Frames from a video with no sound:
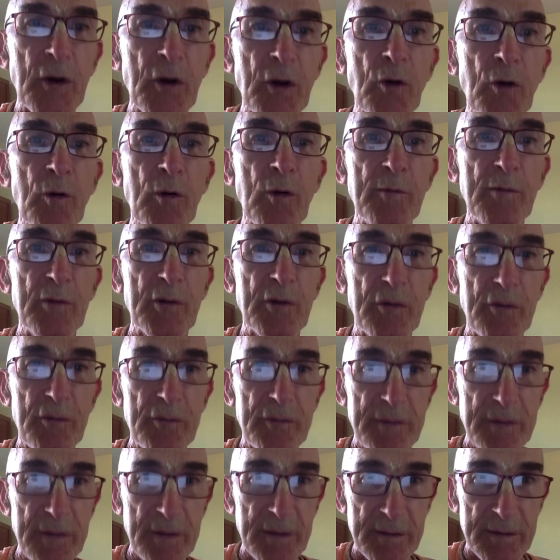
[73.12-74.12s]
When
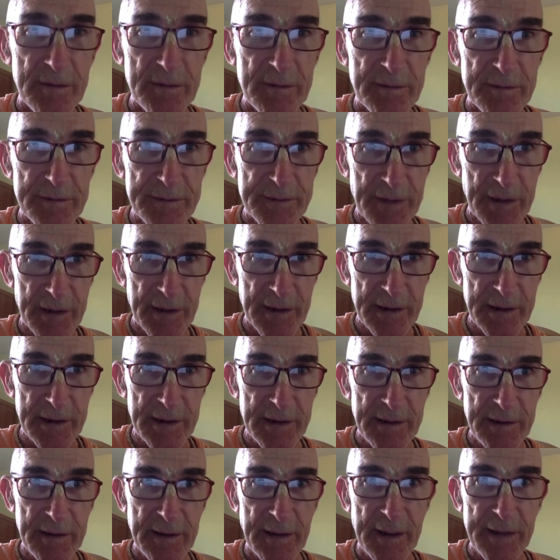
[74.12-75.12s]
Mukunda,
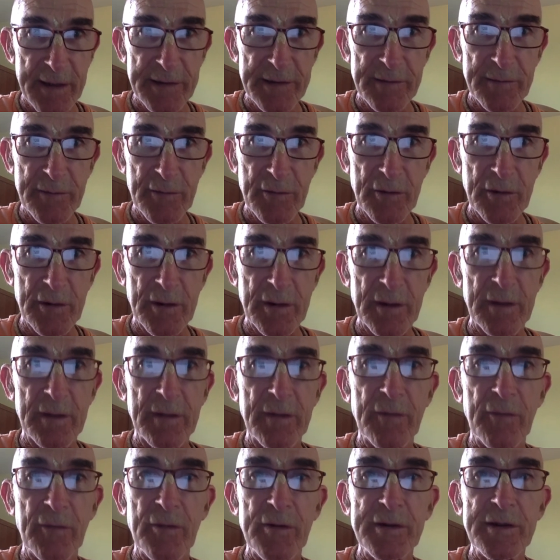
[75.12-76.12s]
Janaki, and Yamuna
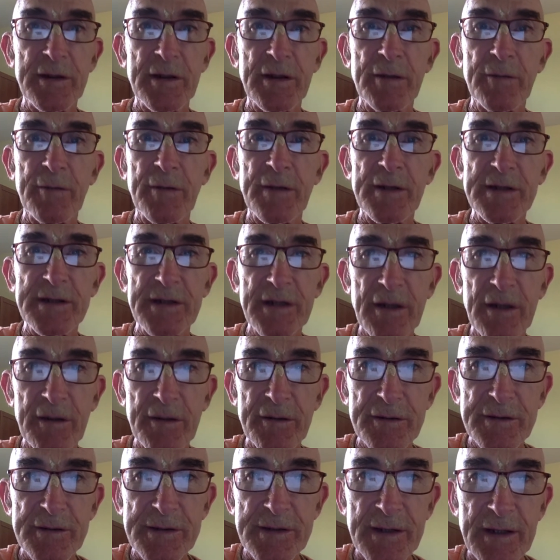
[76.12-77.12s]
went to the West
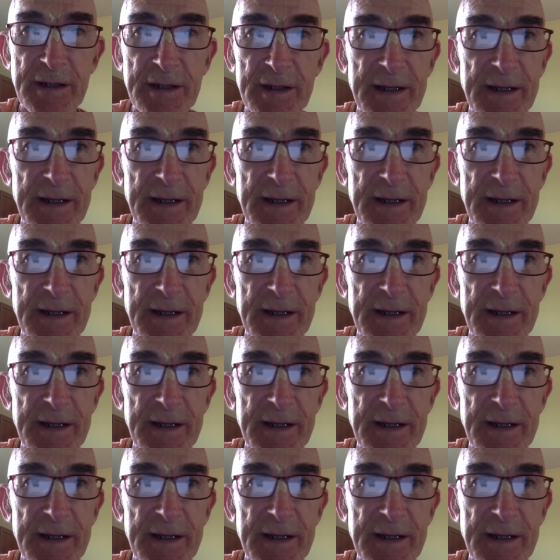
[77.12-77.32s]
Coast,